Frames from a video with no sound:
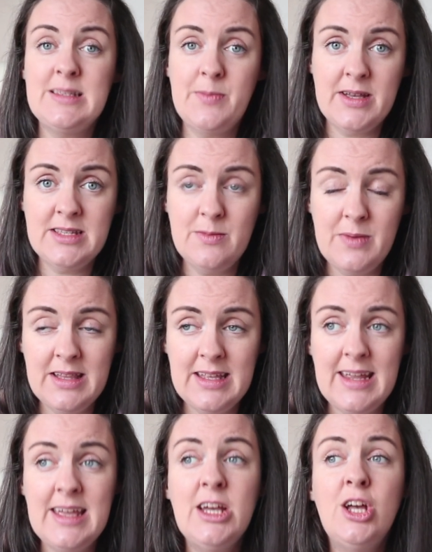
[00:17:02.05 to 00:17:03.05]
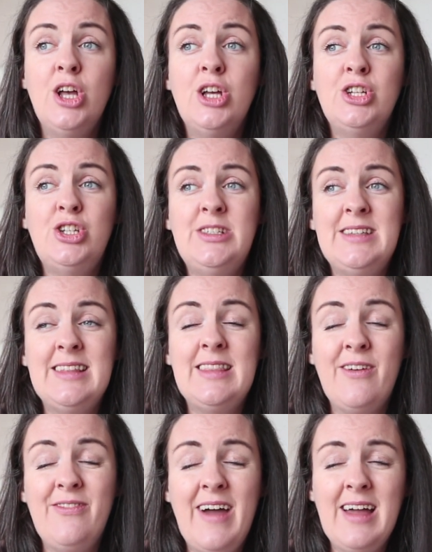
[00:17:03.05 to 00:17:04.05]
a possibility. She said
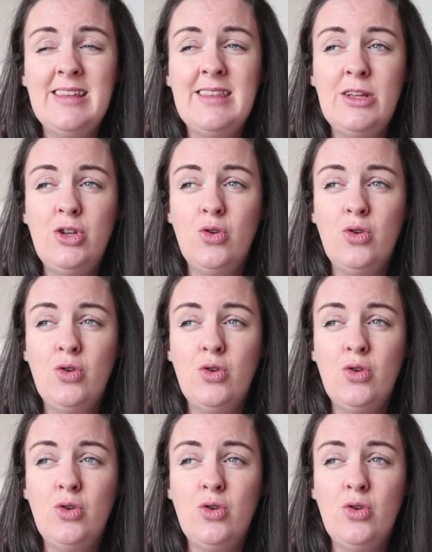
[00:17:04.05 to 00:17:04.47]
the fact that